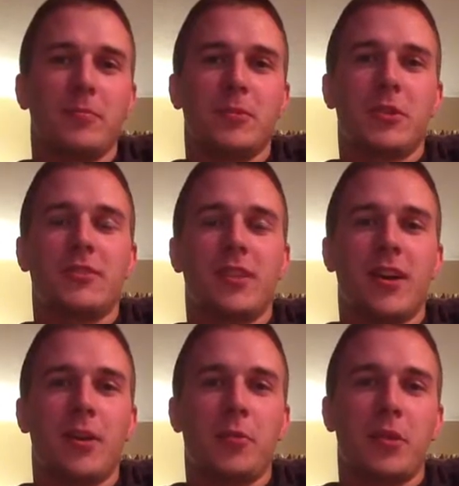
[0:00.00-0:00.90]
just
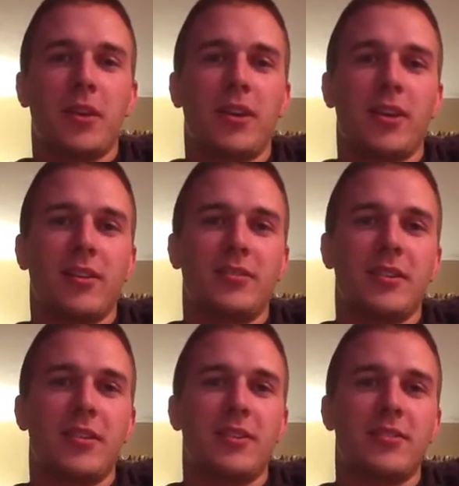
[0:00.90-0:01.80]
uh, wanted to
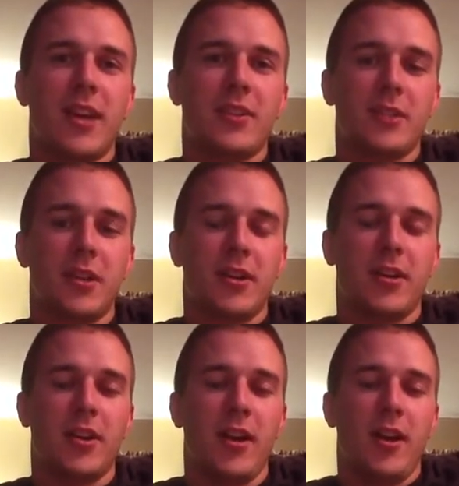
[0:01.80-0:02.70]
send this at you
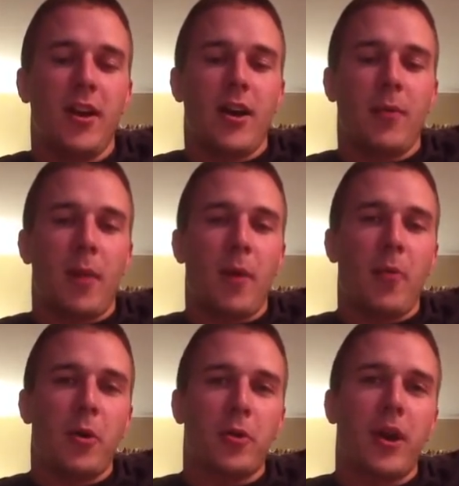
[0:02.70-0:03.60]
here. Um, I'm at
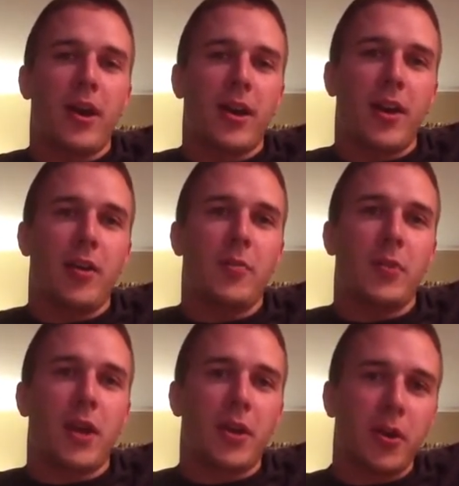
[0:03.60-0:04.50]
work right now, but
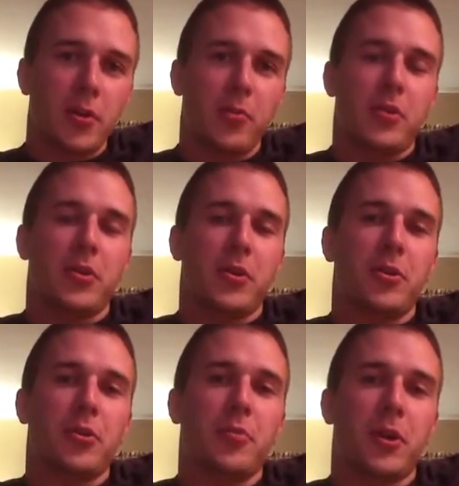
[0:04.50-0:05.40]
I know you're with a good
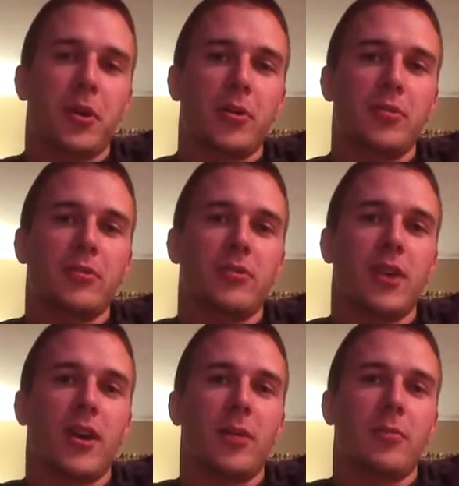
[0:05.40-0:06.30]
group of girls,
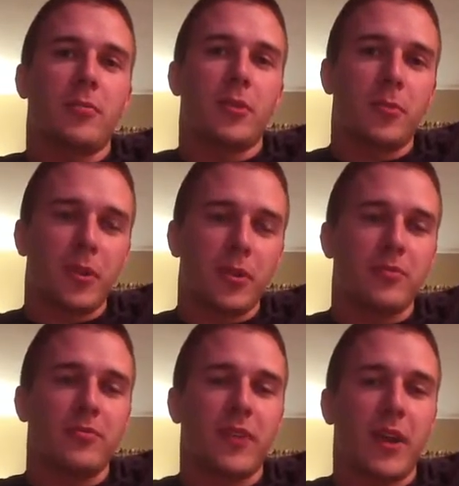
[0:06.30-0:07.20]
um, group of girls
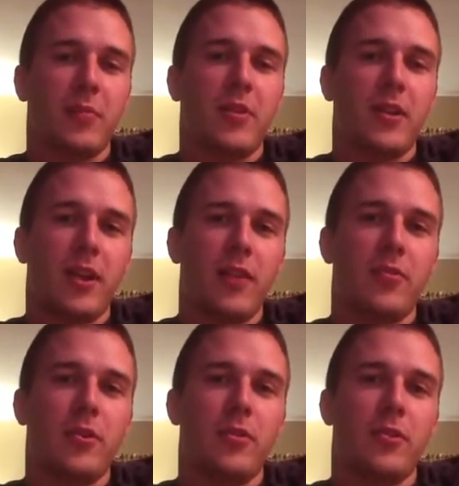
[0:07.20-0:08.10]
and family that love
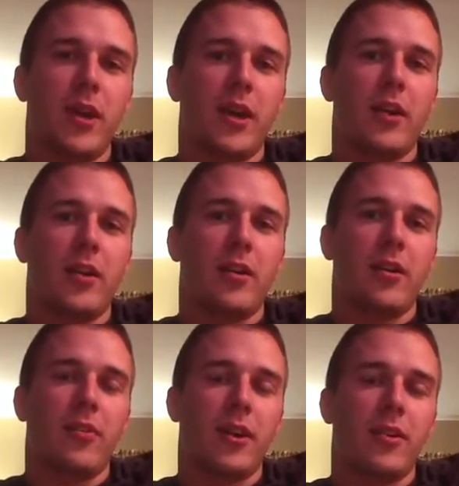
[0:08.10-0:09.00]
you and are,
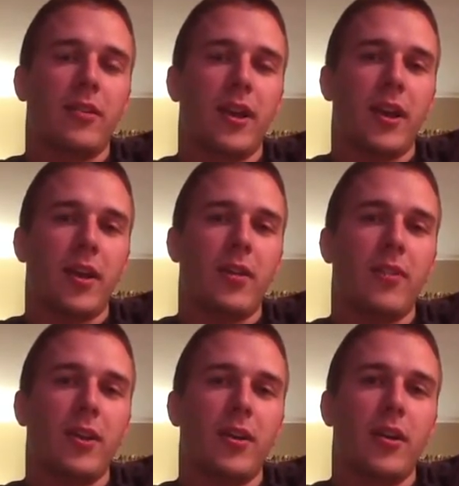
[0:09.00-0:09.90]
are there to take care of you.